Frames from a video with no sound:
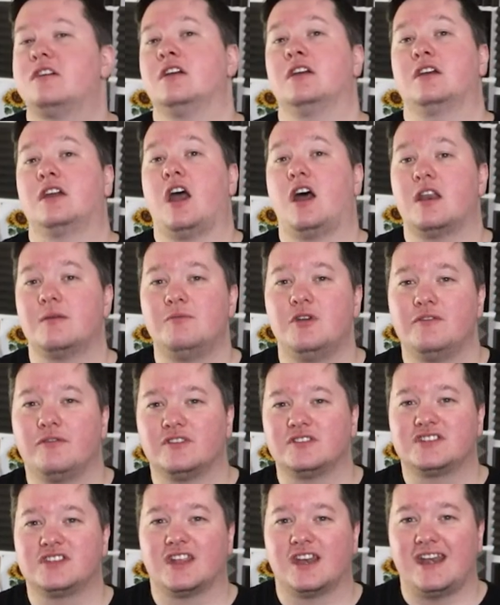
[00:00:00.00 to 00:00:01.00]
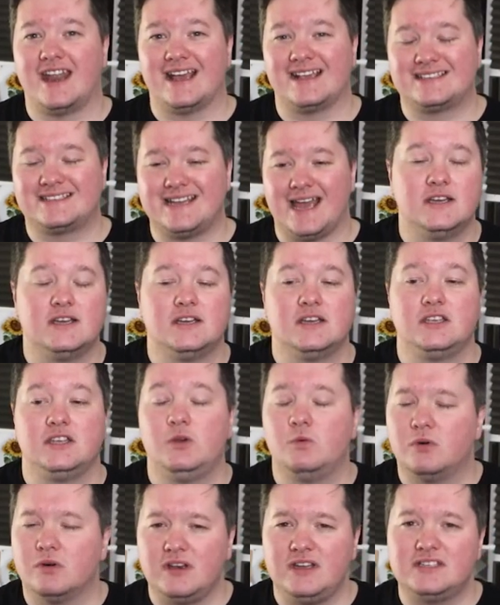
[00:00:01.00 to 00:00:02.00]
kind of move on to the next step. You
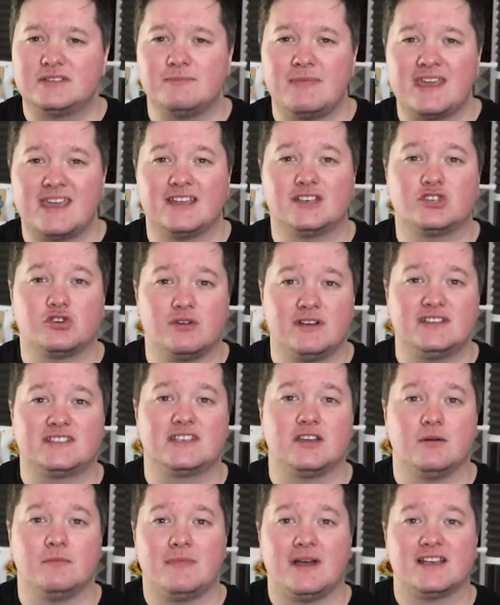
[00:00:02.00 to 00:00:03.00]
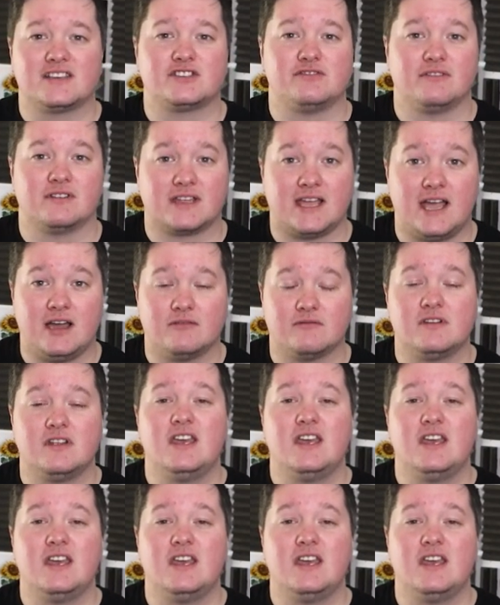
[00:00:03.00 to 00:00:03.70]
will need to make a Trade Skill Master account